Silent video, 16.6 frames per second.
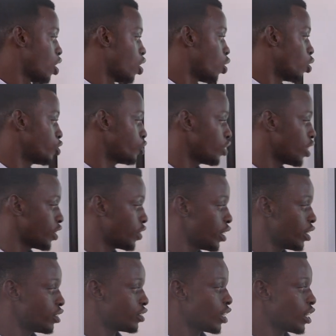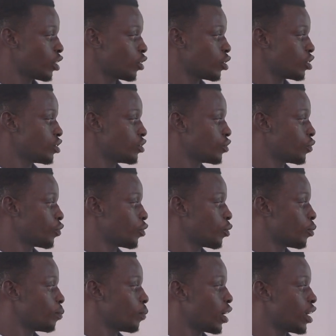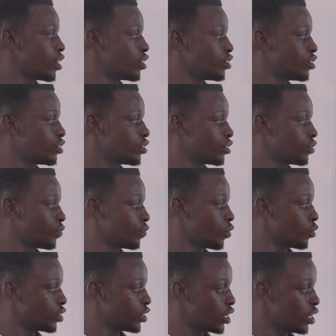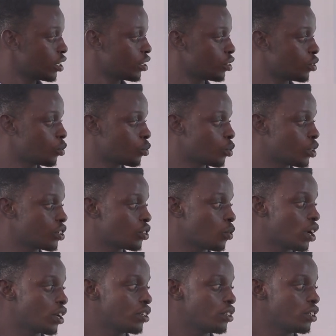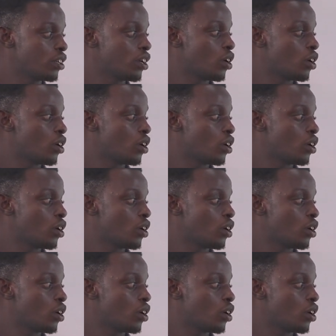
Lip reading: Also, the third cycle is from age 14 to 21,